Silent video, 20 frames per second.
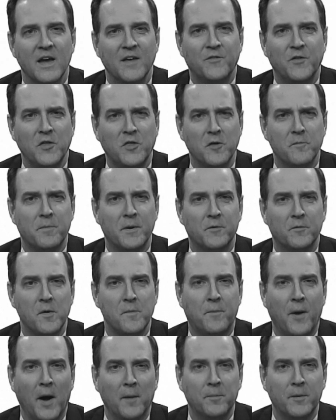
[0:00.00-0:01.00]
If this had been a
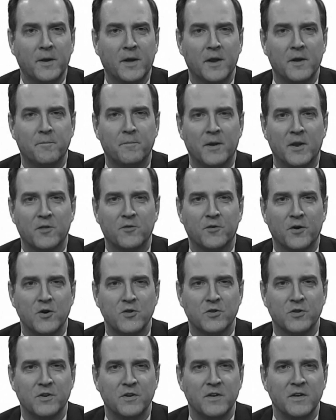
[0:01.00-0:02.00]
Republican
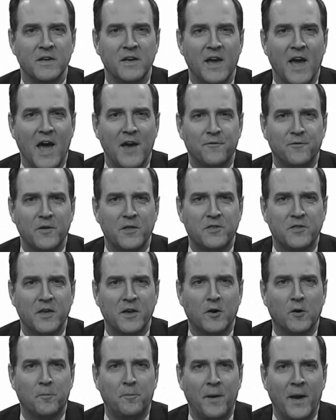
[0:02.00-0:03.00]
administration, every
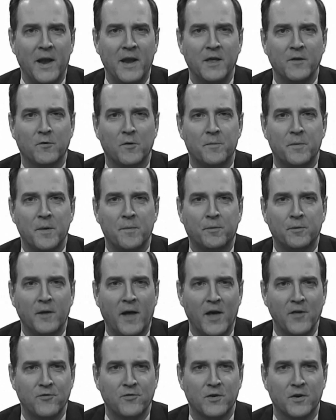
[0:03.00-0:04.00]
single penny would be
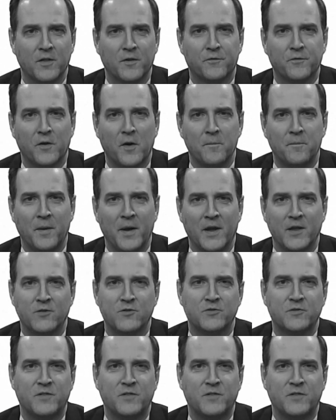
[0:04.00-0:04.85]
plastered on the front page